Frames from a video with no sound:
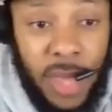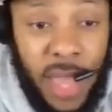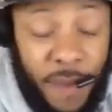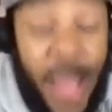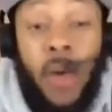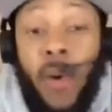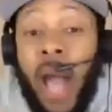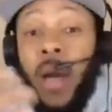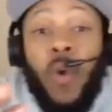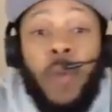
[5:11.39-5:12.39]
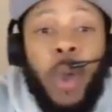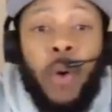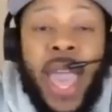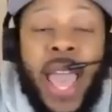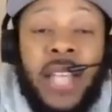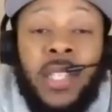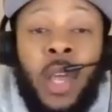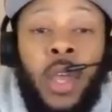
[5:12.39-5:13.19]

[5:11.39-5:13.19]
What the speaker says: If I know I could whoop your ass,